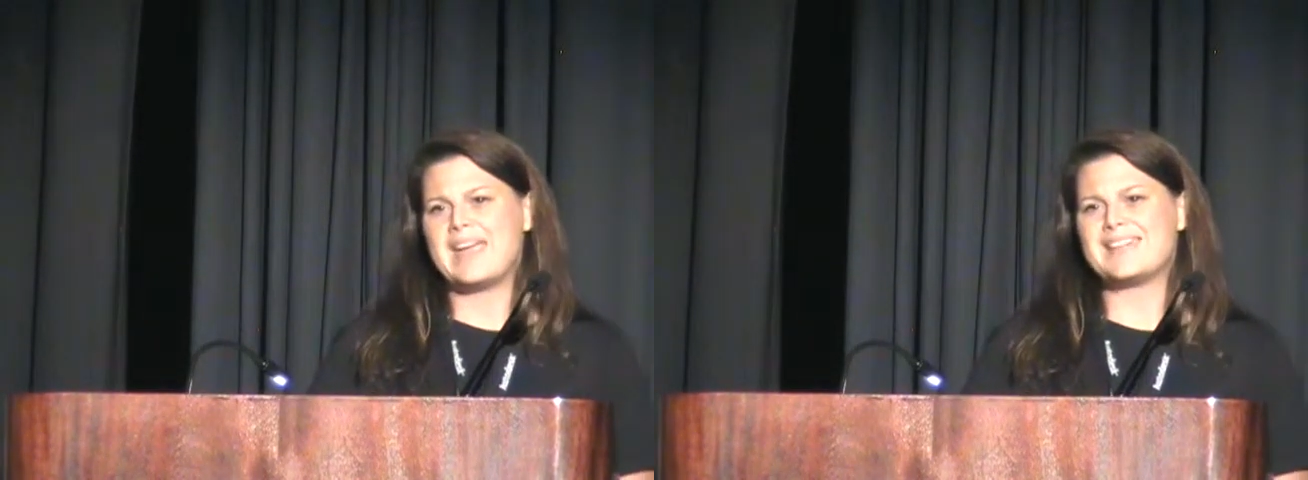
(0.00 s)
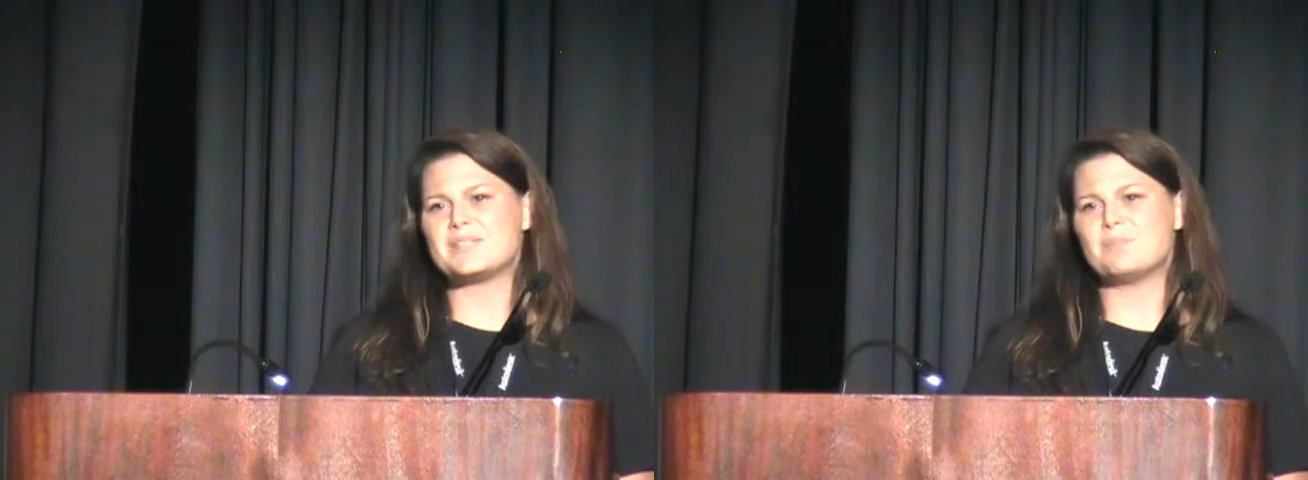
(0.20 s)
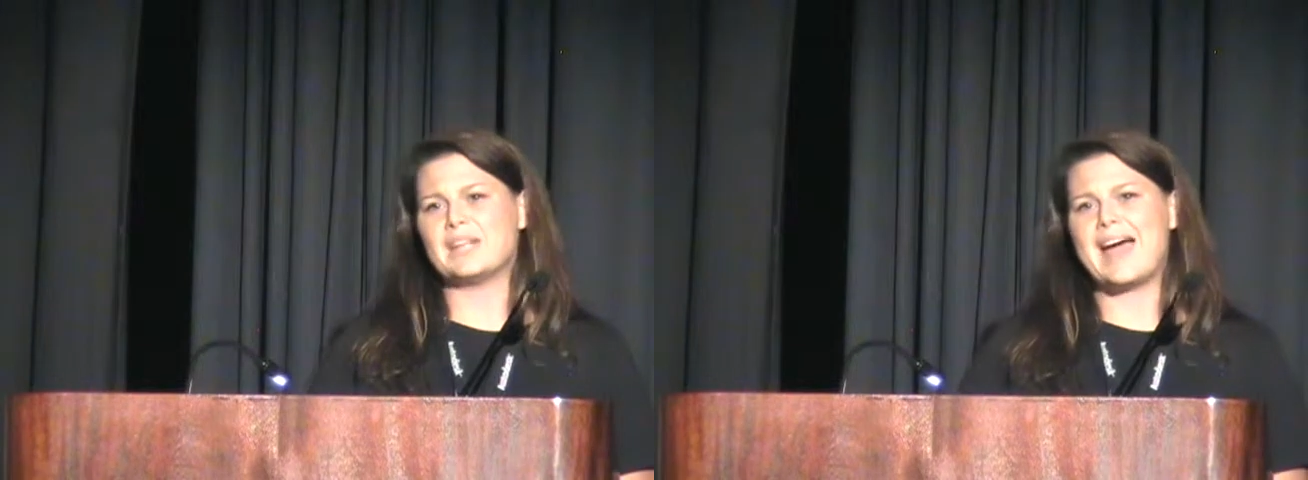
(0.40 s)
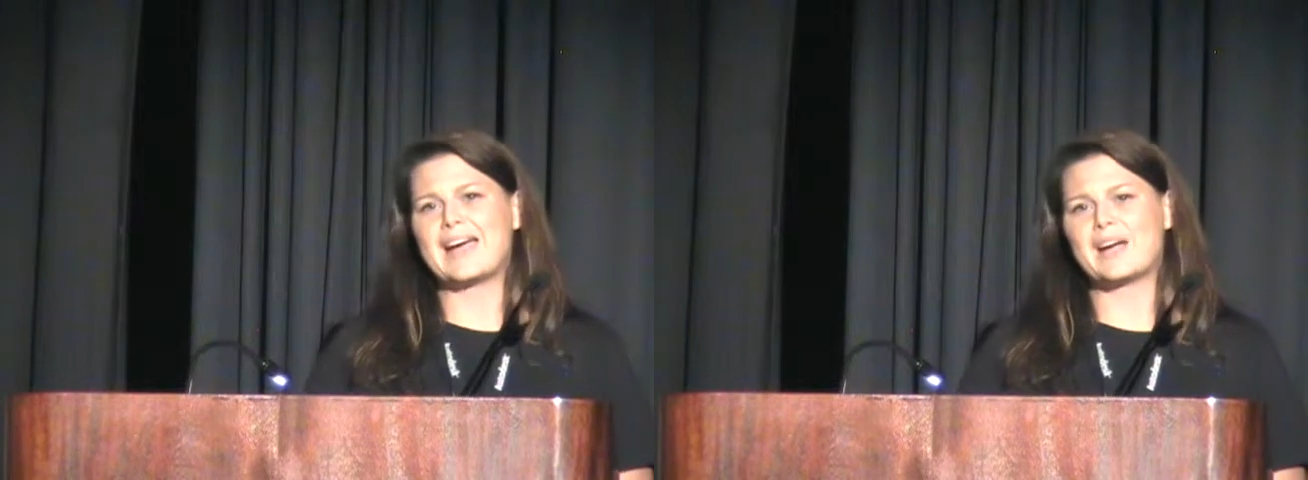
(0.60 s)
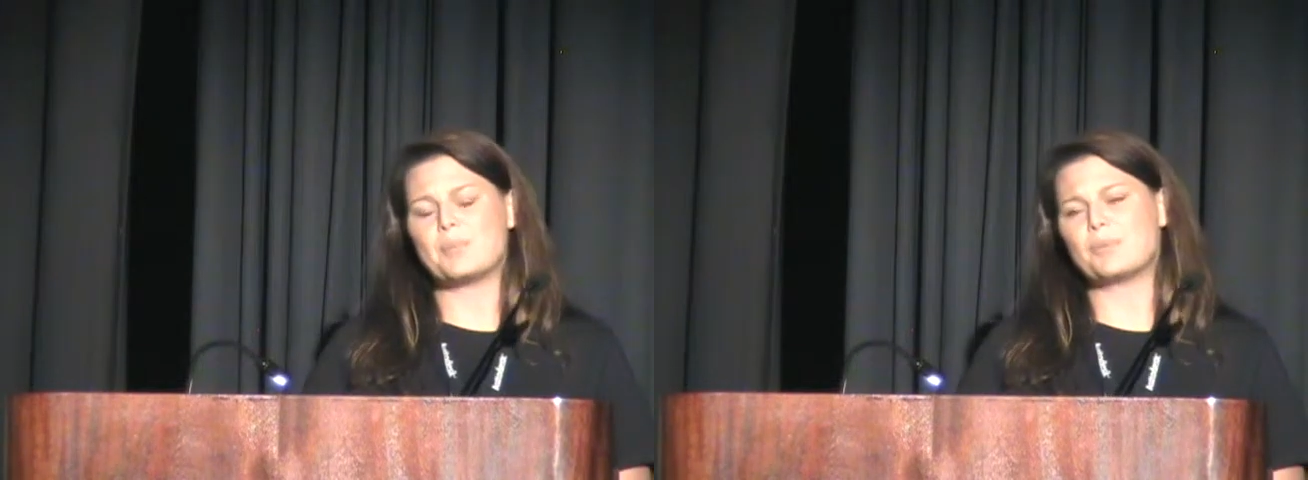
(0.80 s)
it's
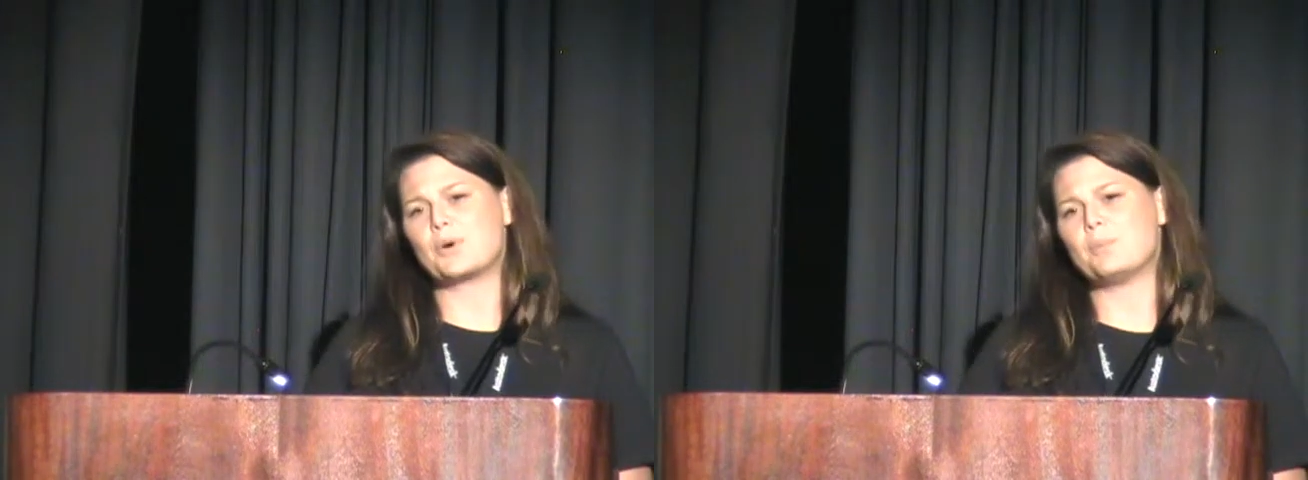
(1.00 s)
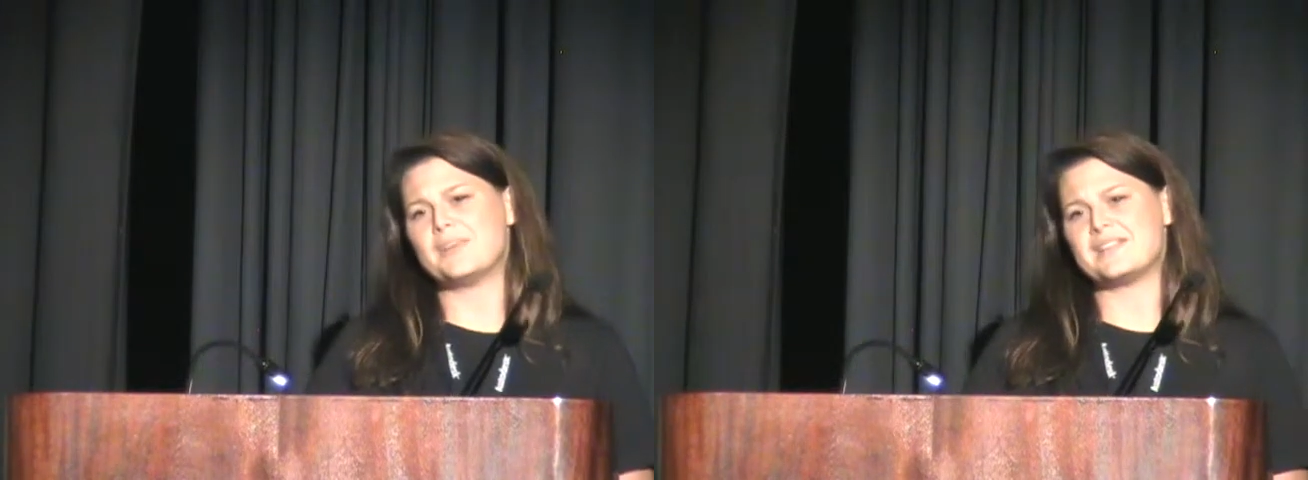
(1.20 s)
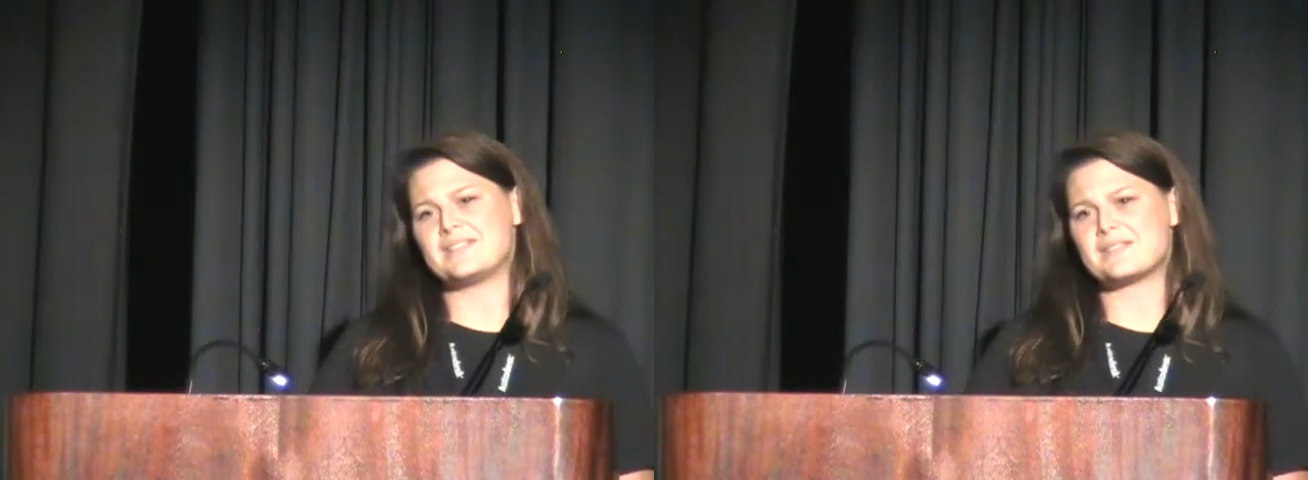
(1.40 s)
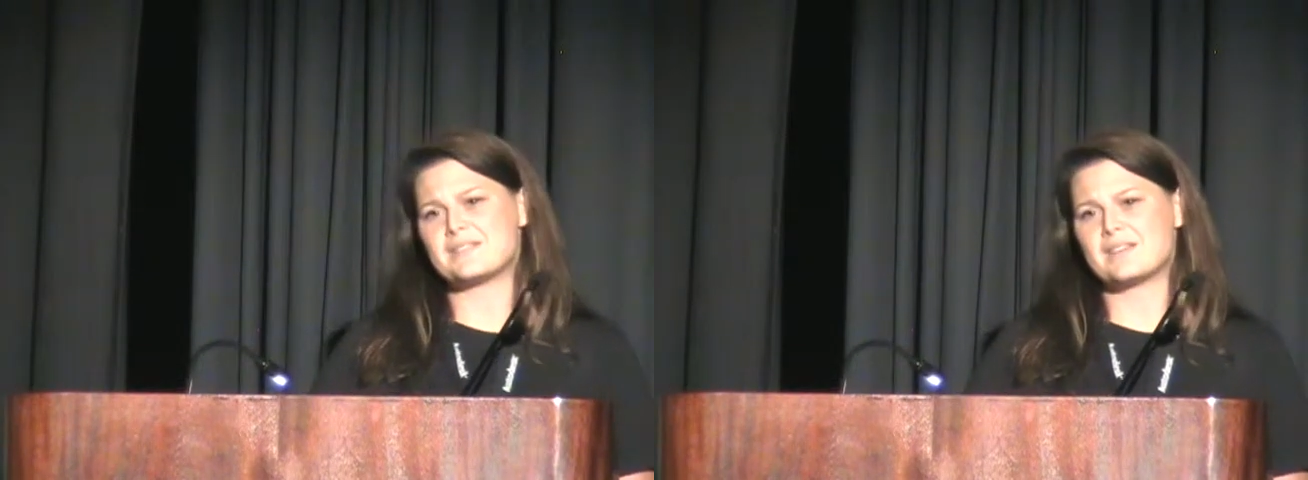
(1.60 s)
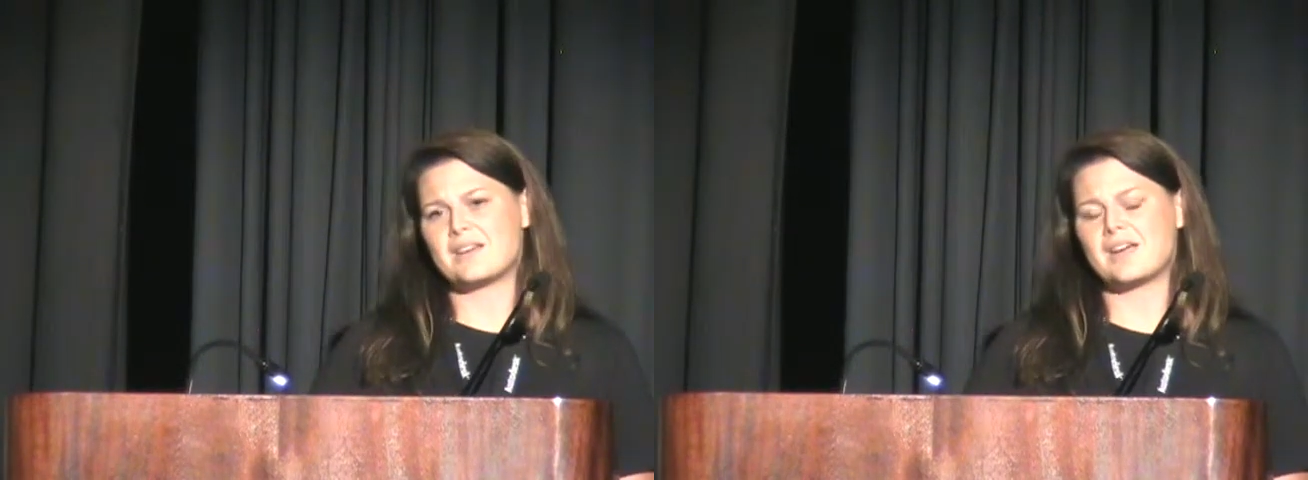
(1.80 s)
black on
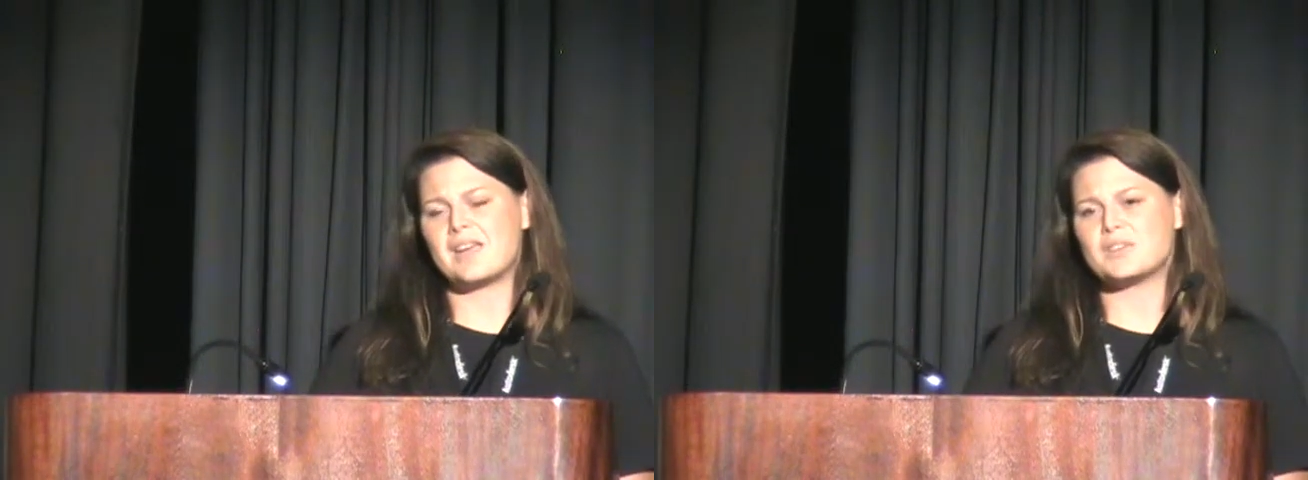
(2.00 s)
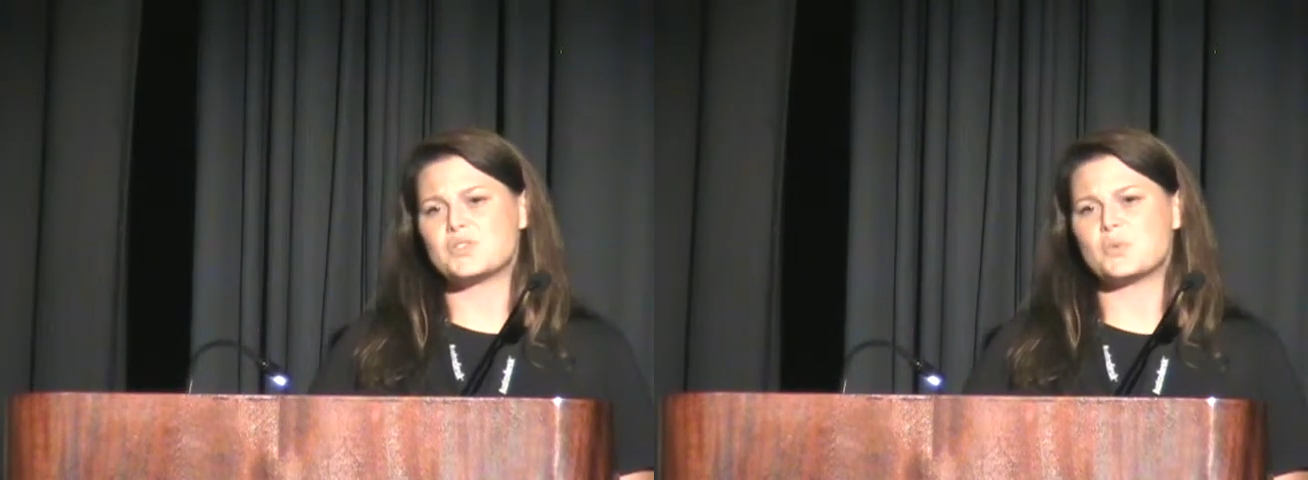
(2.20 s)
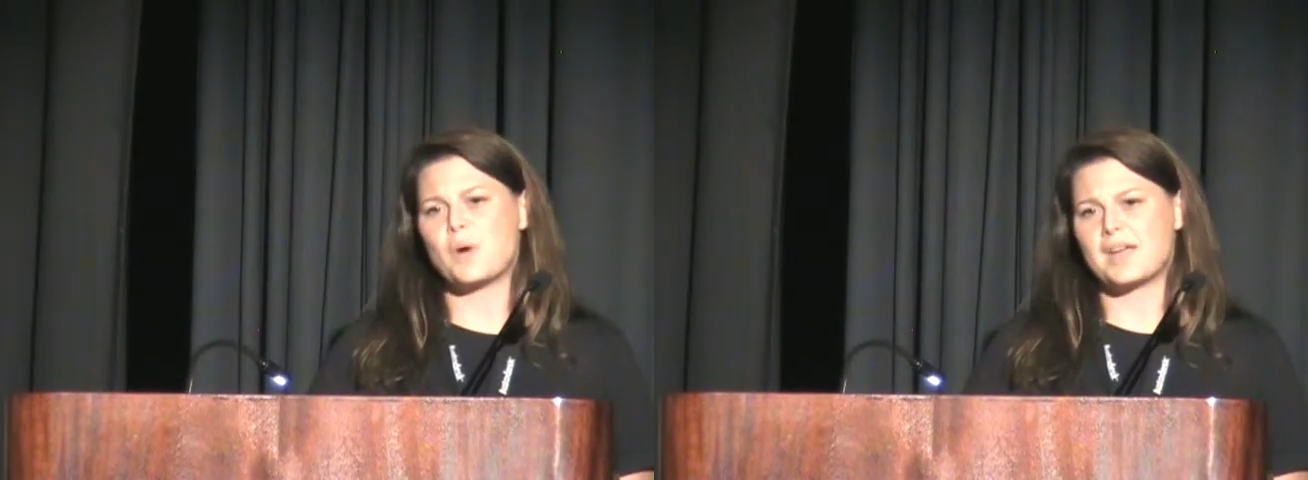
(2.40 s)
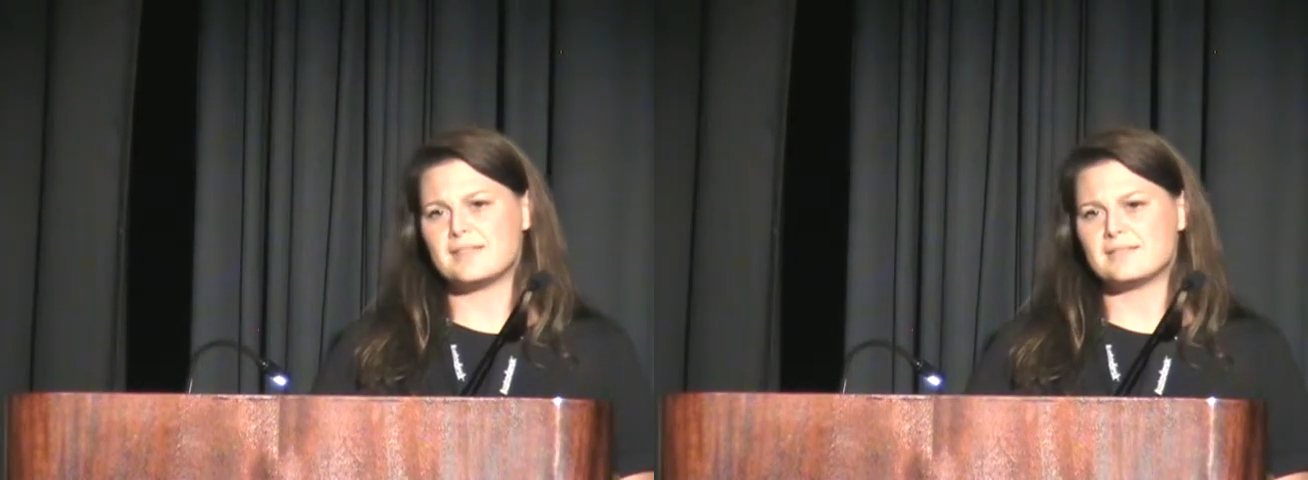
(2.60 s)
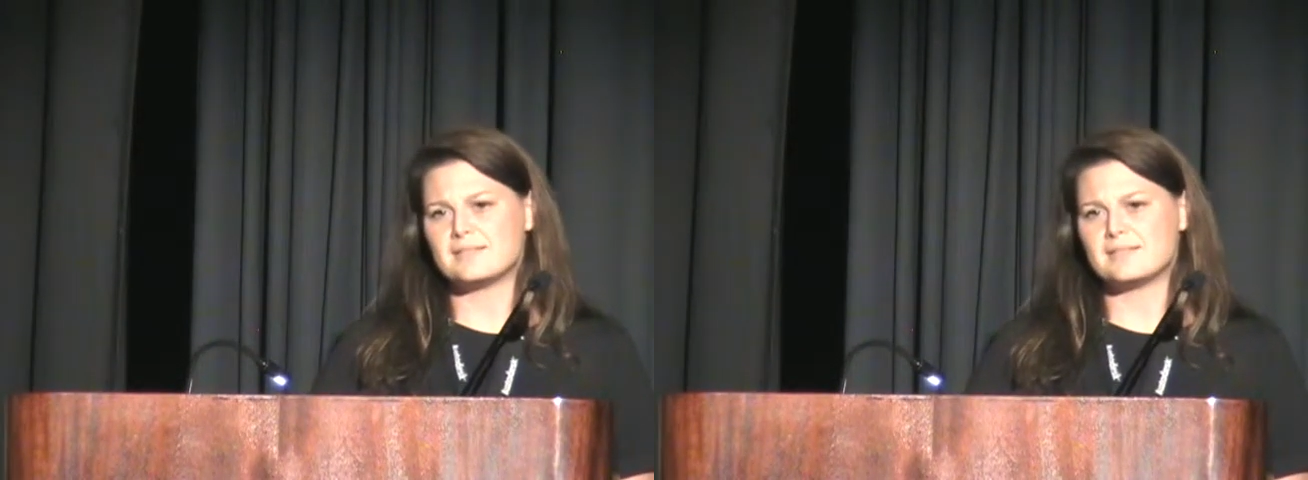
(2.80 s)
purpose against white.